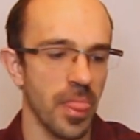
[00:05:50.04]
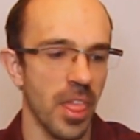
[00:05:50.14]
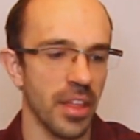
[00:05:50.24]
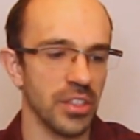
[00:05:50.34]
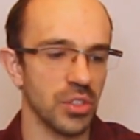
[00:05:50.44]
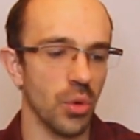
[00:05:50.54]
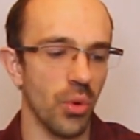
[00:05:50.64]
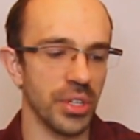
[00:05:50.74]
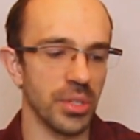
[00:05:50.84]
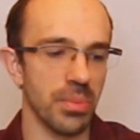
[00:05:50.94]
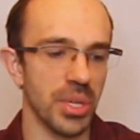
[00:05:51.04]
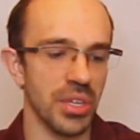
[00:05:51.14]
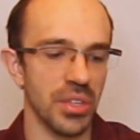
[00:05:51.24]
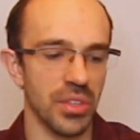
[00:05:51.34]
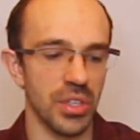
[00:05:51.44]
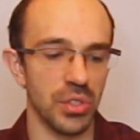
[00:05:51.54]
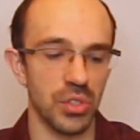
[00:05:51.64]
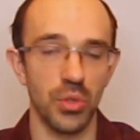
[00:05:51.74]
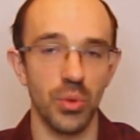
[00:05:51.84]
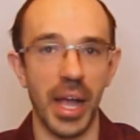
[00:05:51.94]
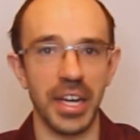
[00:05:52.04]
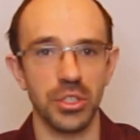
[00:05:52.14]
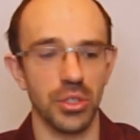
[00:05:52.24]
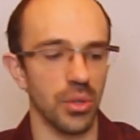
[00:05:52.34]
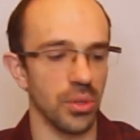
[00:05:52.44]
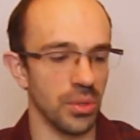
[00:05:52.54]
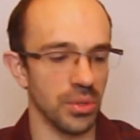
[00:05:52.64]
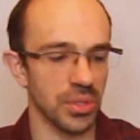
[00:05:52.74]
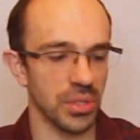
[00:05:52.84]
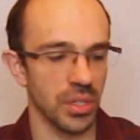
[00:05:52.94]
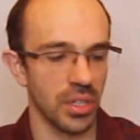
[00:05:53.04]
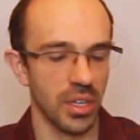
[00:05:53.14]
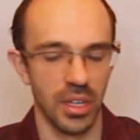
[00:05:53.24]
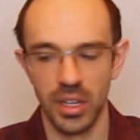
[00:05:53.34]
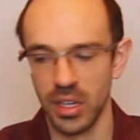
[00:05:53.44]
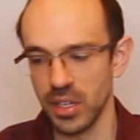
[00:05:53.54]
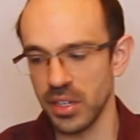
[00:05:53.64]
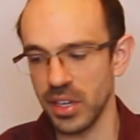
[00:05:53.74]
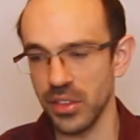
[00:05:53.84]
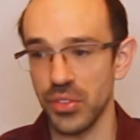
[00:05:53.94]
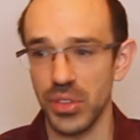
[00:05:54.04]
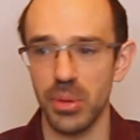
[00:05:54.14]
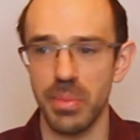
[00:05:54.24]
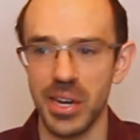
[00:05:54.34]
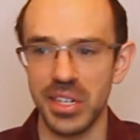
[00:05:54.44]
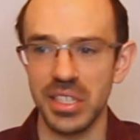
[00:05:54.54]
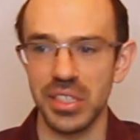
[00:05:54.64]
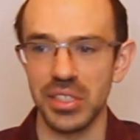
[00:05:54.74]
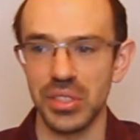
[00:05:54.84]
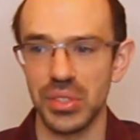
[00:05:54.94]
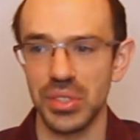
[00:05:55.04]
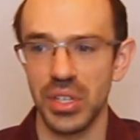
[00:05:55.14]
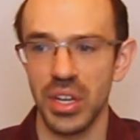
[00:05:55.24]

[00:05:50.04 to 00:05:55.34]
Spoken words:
is going to be these 2 extra holes. Now the thing about it is,